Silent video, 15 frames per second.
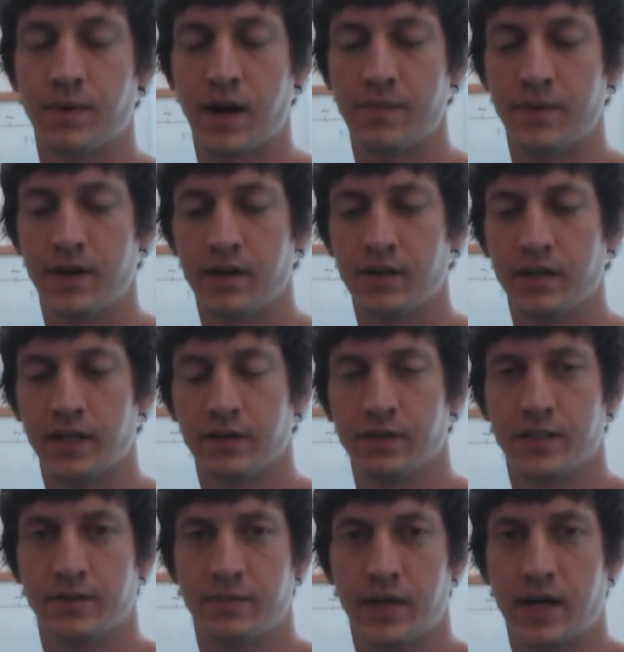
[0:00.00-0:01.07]
primarily it
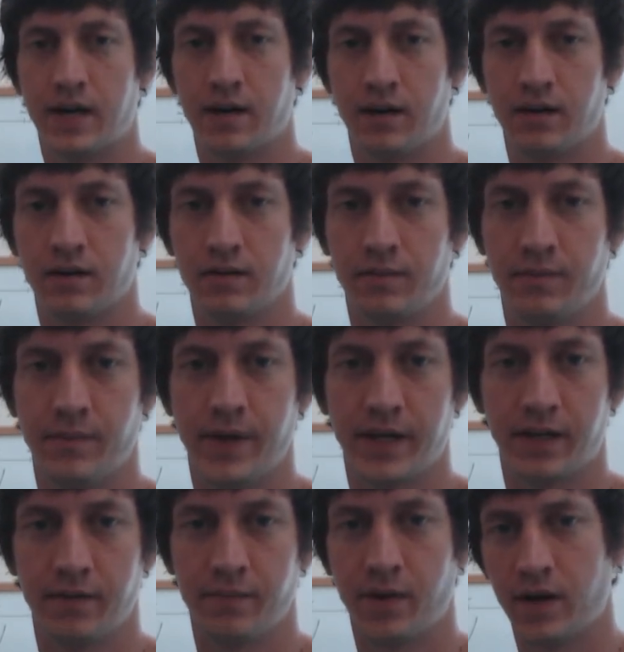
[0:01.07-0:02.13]
was about
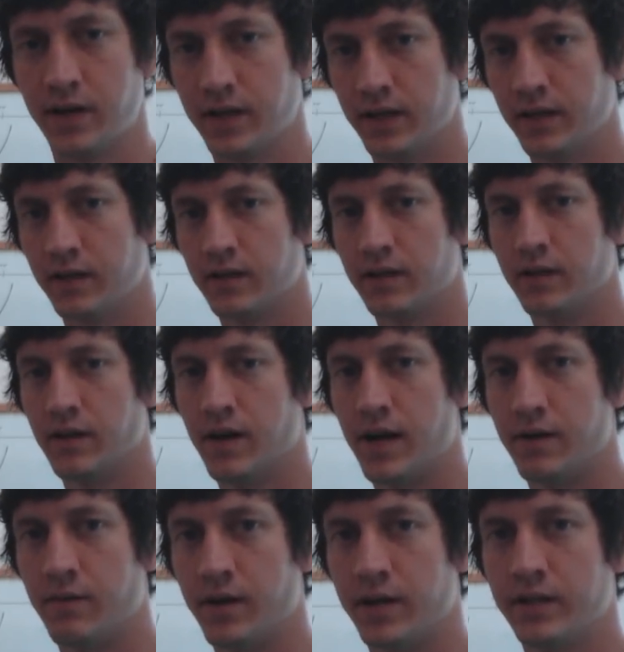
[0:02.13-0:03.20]
making money.
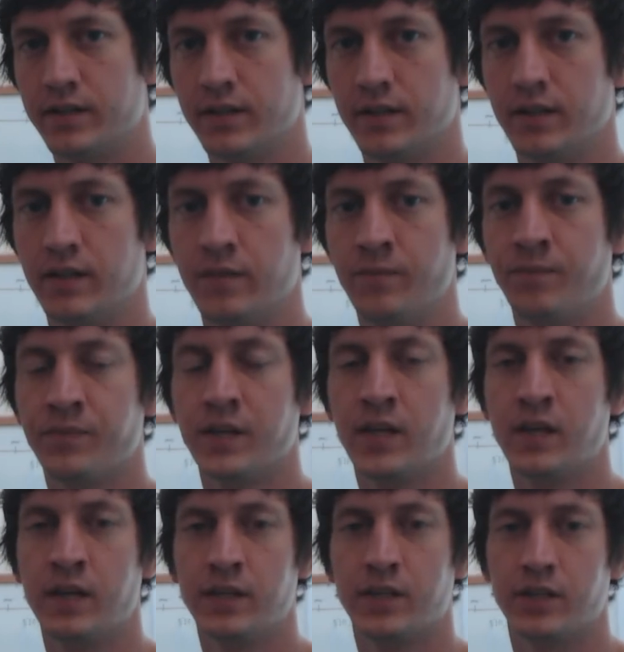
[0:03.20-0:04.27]
I wanted to
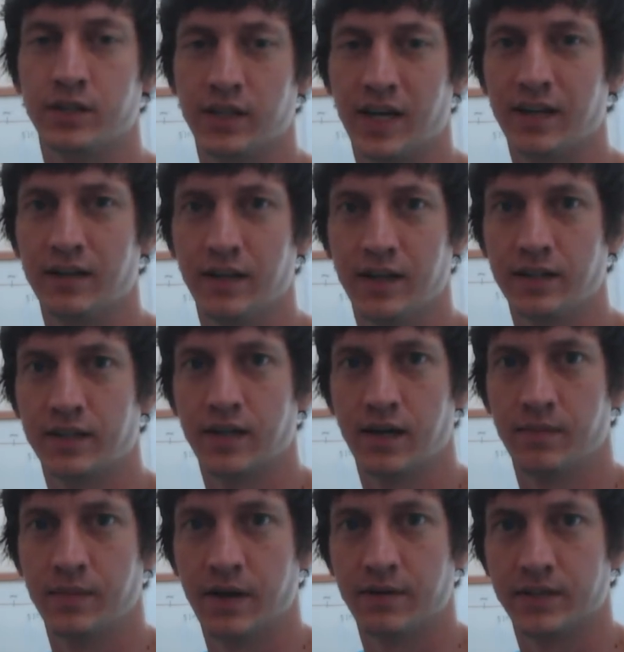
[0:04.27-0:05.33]
create
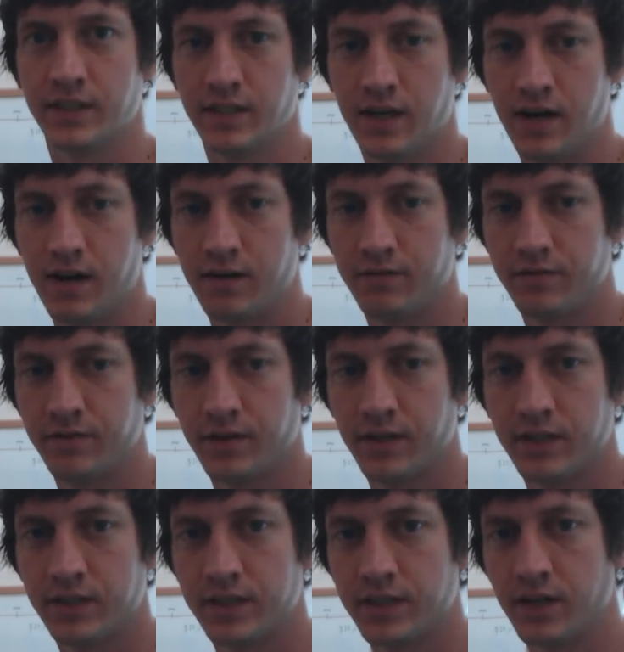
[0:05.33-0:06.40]
income that was enough
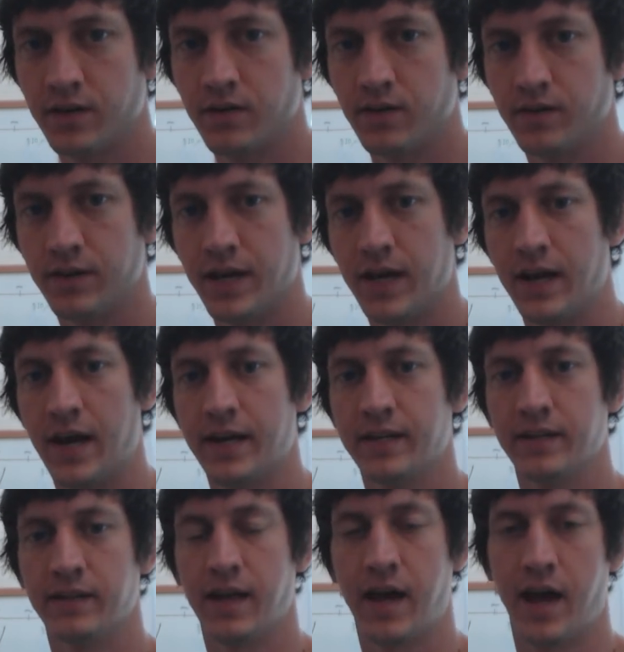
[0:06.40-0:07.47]
so that I
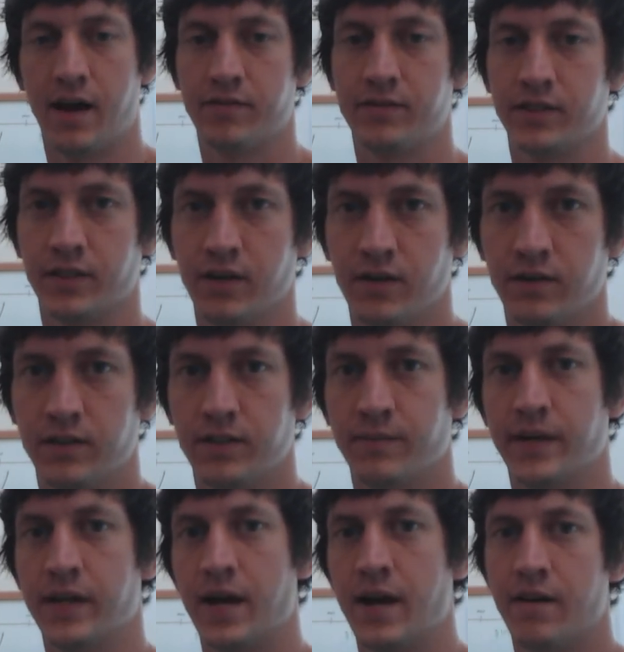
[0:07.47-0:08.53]
didn't have to go
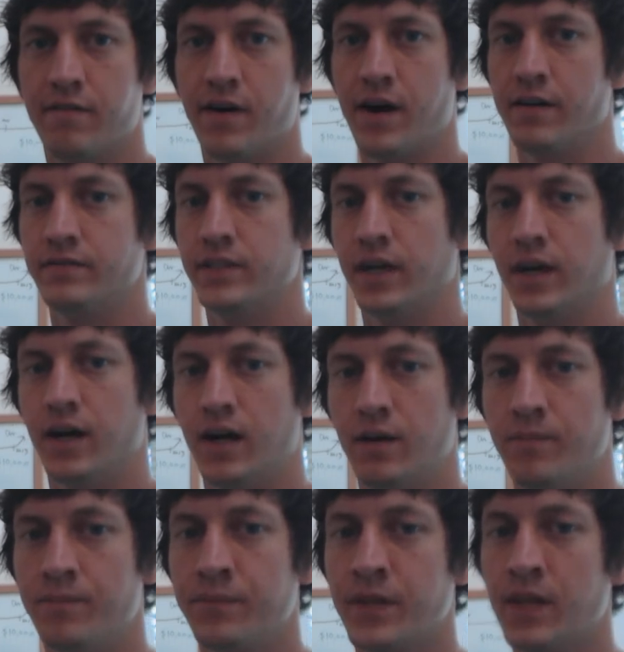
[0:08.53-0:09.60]
to my 9 to 5
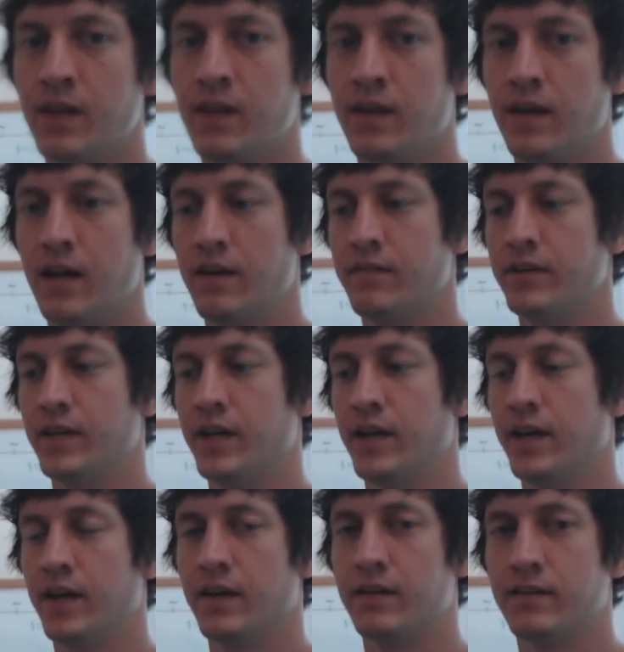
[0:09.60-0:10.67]
job every
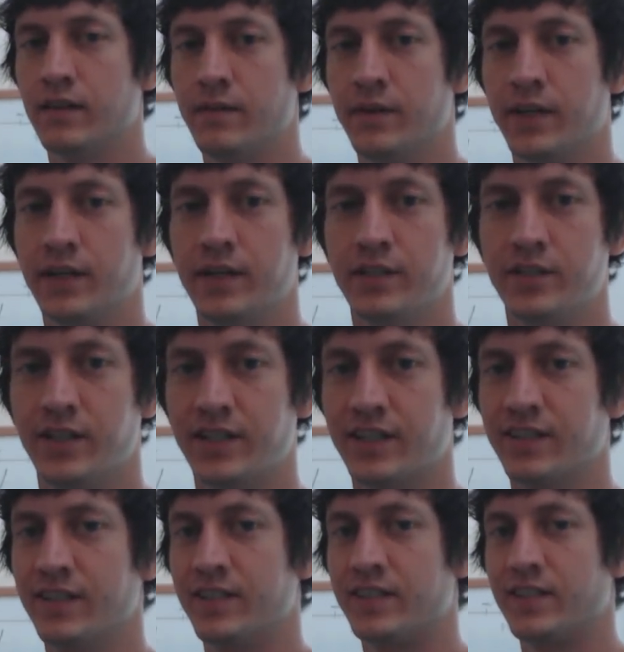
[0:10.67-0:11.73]
day. Let me get a
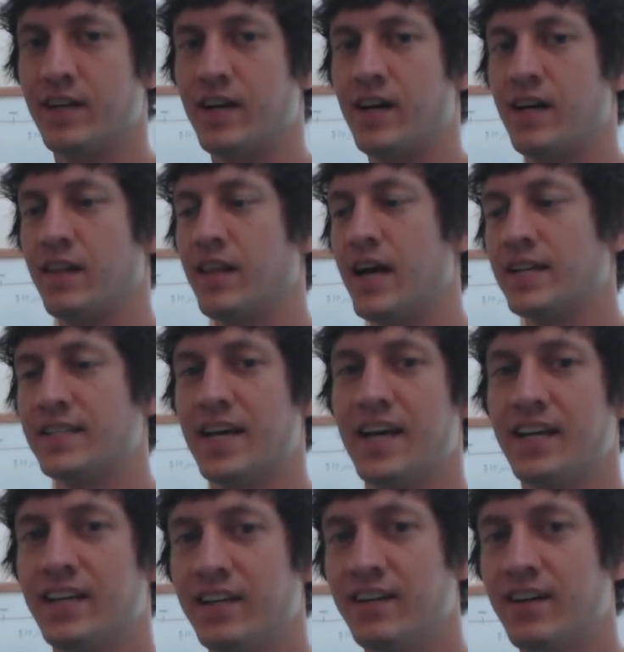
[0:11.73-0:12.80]
drink of this
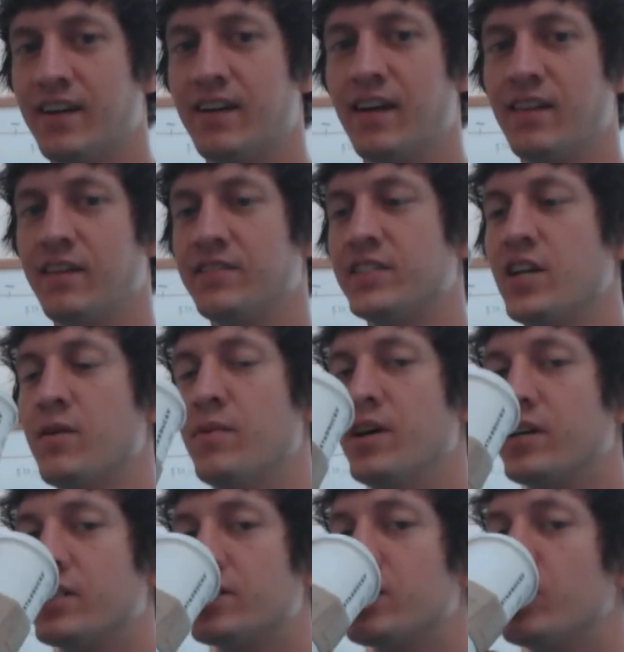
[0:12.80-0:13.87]
latte here. I love
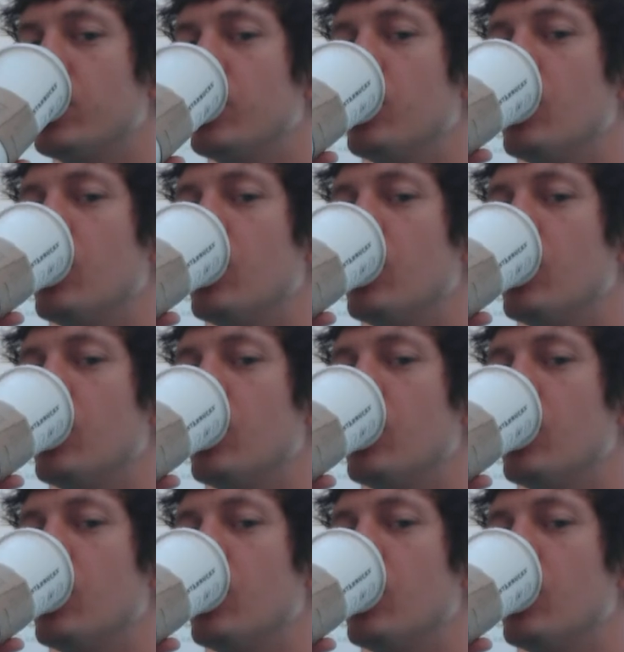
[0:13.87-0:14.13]
Starbucks.